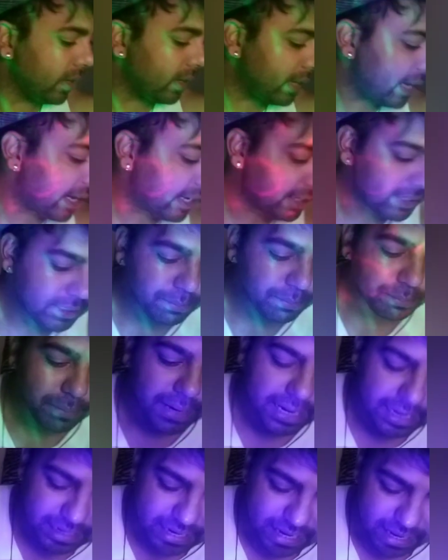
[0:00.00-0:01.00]
Guys,
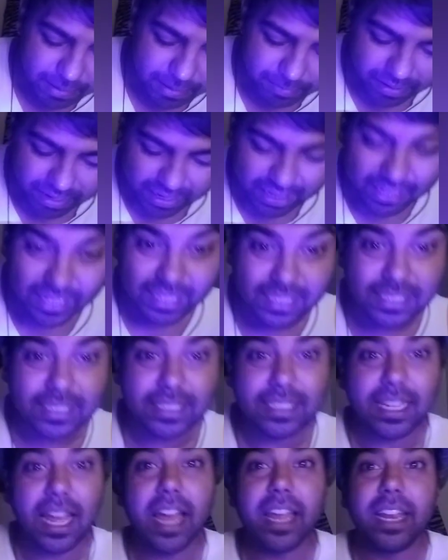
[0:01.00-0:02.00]
my name
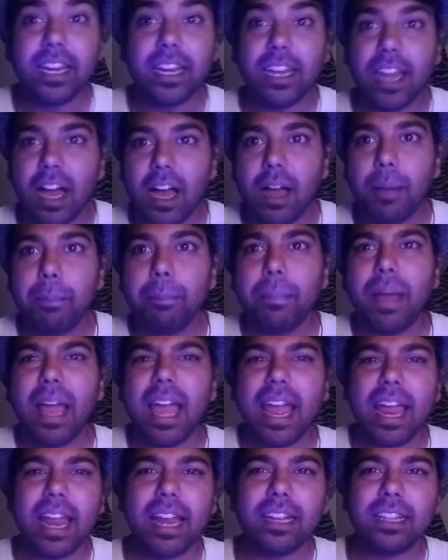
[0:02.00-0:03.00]
is Inam,
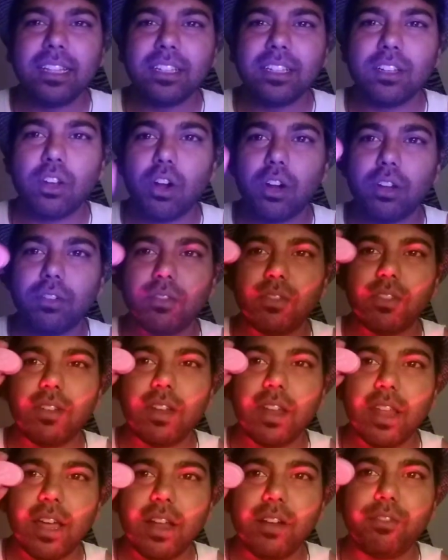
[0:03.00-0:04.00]
and there's a lot of
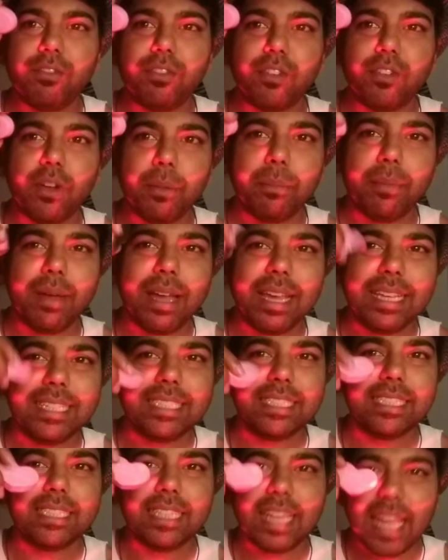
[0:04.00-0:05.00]
love from my
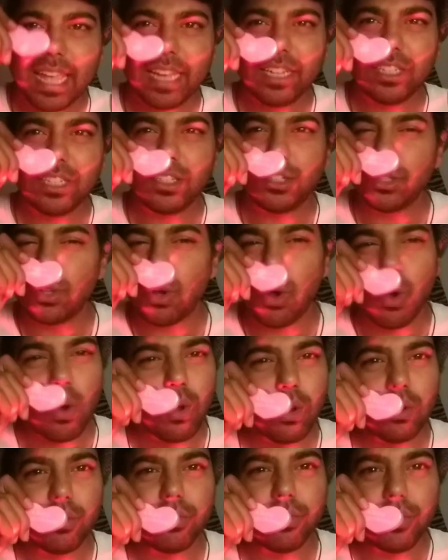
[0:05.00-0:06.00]
side to
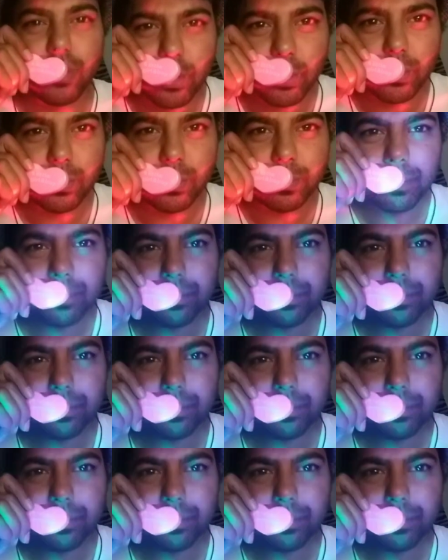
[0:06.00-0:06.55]
all of you.